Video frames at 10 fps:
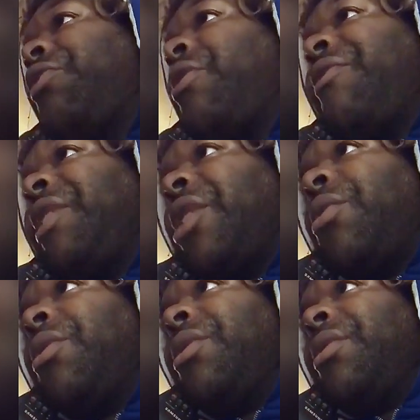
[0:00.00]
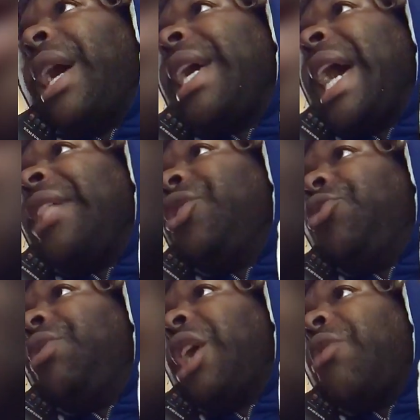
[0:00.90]
the fourth floor. I got
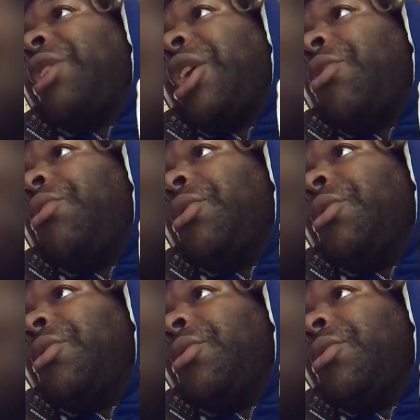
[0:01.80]
it. You can go on and go.